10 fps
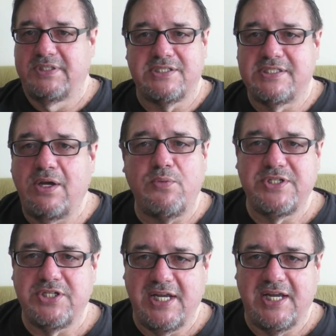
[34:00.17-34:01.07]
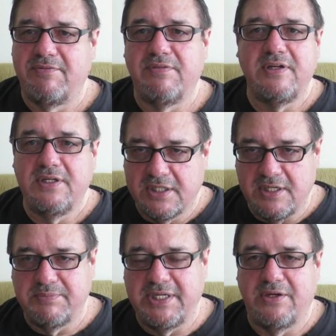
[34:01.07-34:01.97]
Just sell what you have,
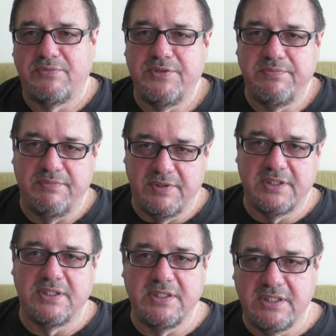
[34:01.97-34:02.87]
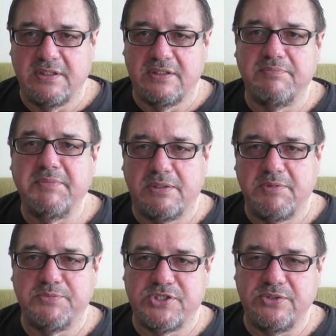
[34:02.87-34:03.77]
come down with minimum